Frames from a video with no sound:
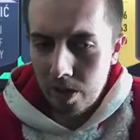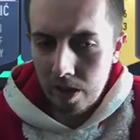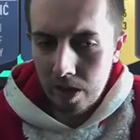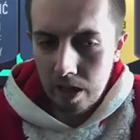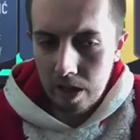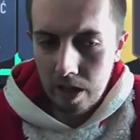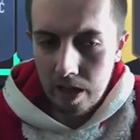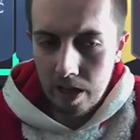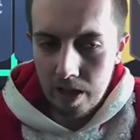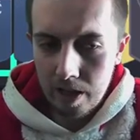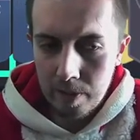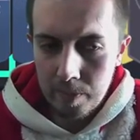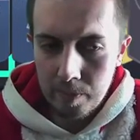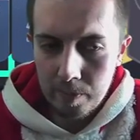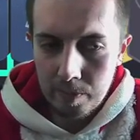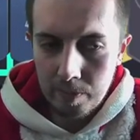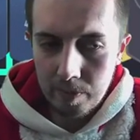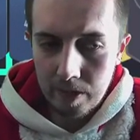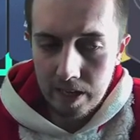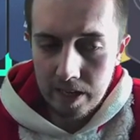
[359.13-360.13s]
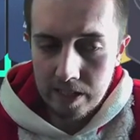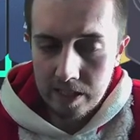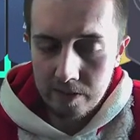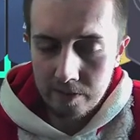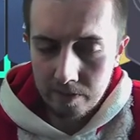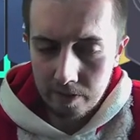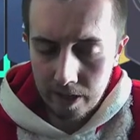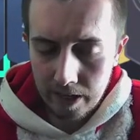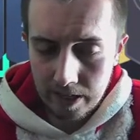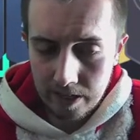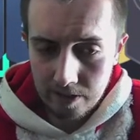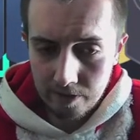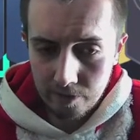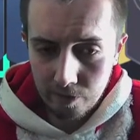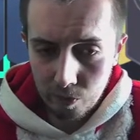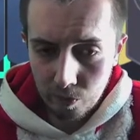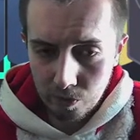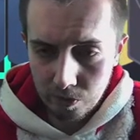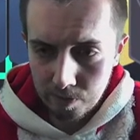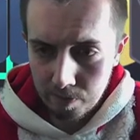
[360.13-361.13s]

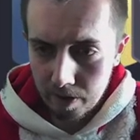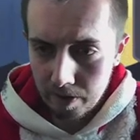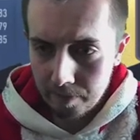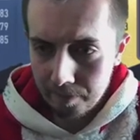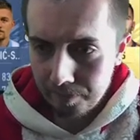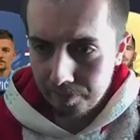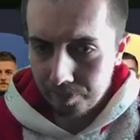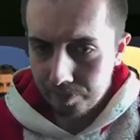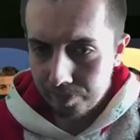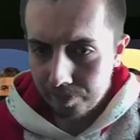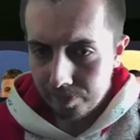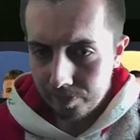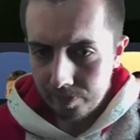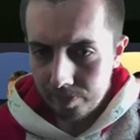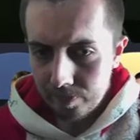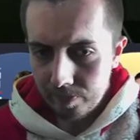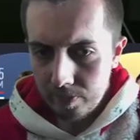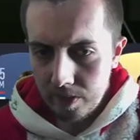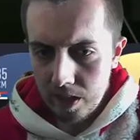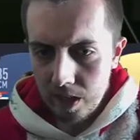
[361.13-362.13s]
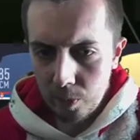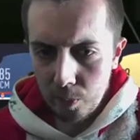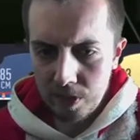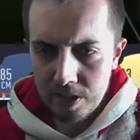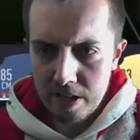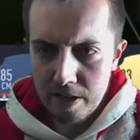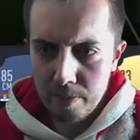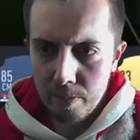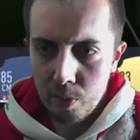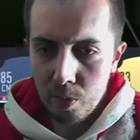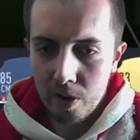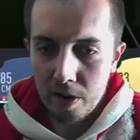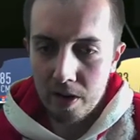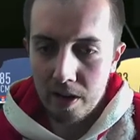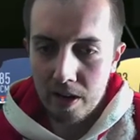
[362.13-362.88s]
84s, but went out and bought